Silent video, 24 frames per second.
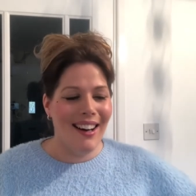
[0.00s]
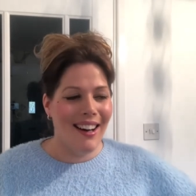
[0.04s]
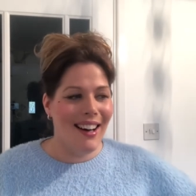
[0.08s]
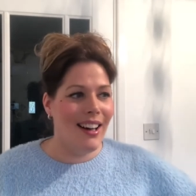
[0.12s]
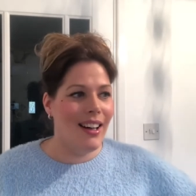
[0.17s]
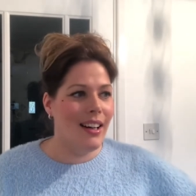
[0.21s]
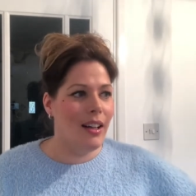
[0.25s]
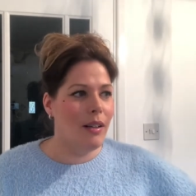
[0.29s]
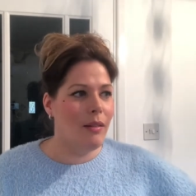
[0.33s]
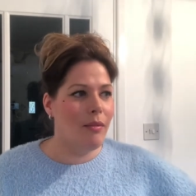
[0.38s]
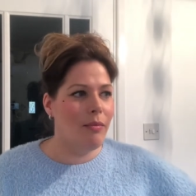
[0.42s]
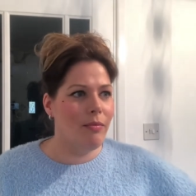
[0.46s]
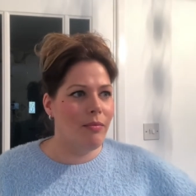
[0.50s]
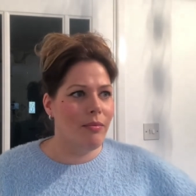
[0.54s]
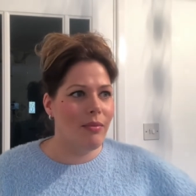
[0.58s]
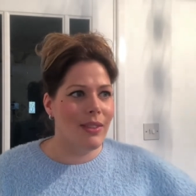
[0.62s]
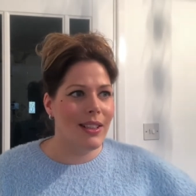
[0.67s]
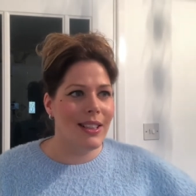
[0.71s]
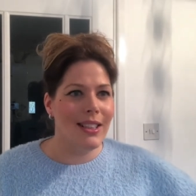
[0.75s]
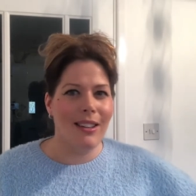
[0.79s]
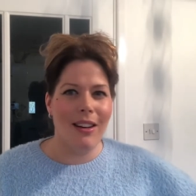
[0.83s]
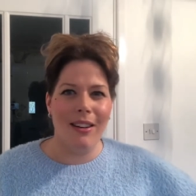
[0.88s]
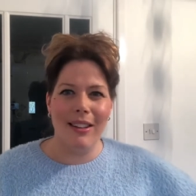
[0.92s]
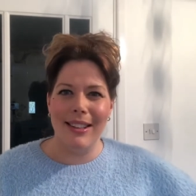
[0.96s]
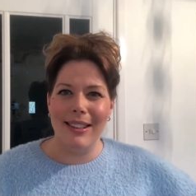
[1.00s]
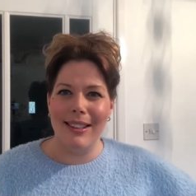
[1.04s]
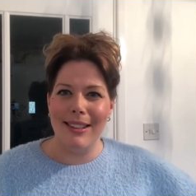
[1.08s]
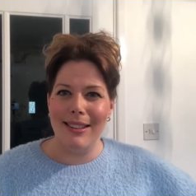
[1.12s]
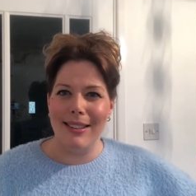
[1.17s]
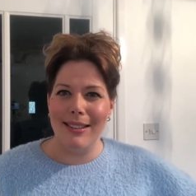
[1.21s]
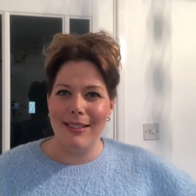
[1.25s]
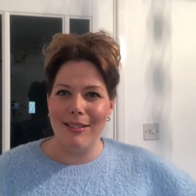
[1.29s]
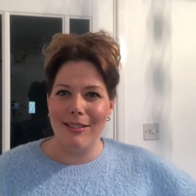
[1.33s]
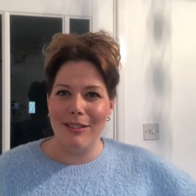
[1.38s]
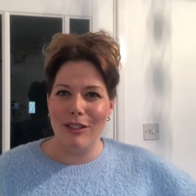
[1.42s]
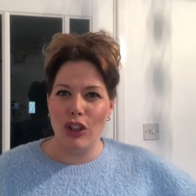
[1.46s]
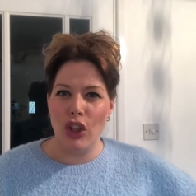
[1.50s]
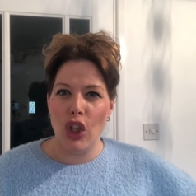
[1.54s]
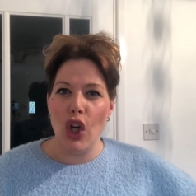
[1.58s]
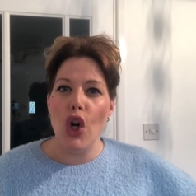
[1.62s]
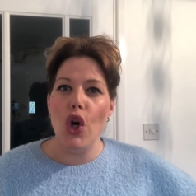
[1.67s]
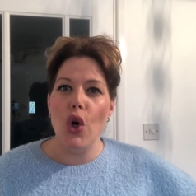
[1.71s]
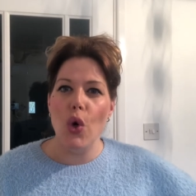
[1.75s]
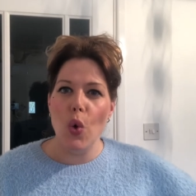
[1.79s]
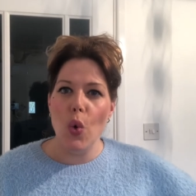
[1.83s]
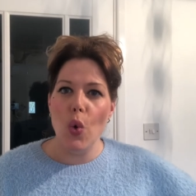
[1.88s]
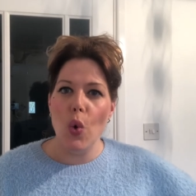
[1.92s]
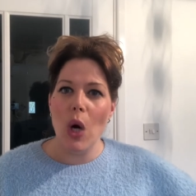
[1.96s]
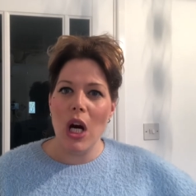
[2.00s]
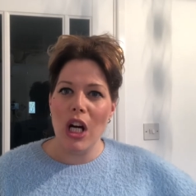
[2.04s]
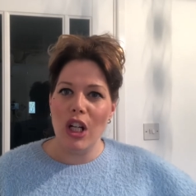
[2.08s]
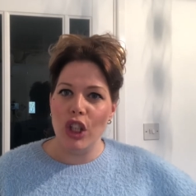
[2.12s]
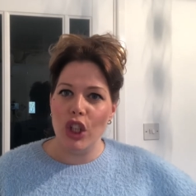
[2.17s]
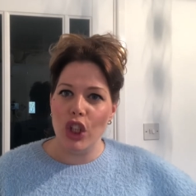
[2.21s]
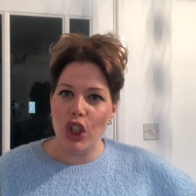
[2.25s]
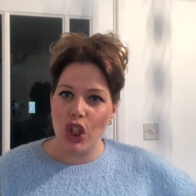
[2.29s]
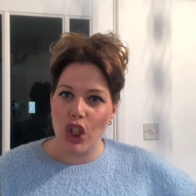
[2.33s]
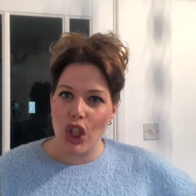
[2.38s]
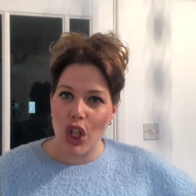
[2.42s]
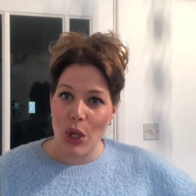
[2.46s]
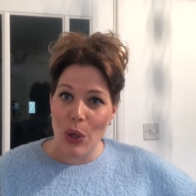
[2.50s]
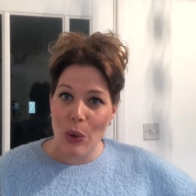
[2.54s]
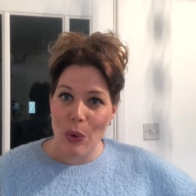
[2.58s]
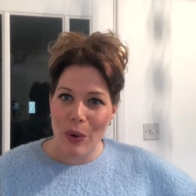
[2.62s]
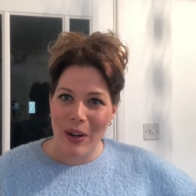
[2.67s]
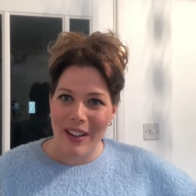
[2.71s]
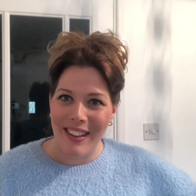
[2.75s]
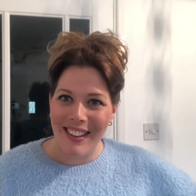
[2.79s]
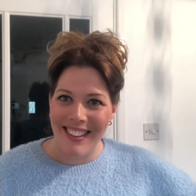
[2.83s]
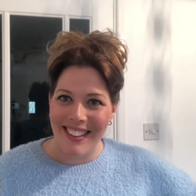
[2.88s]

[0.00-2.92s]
Um, size two shoe.